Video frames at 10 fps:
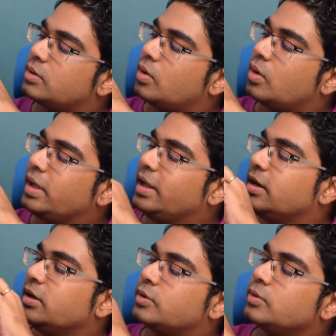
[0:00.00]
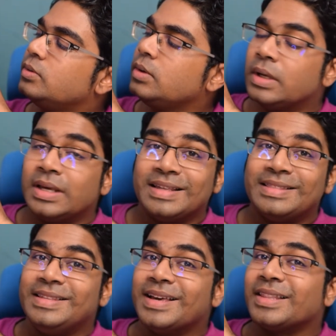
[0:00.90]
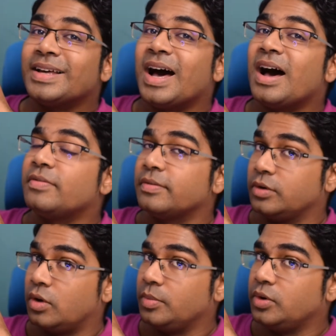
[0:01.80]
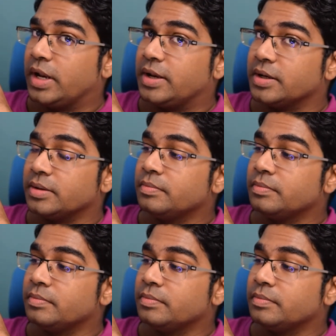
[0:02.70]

go into the other half of the commutator.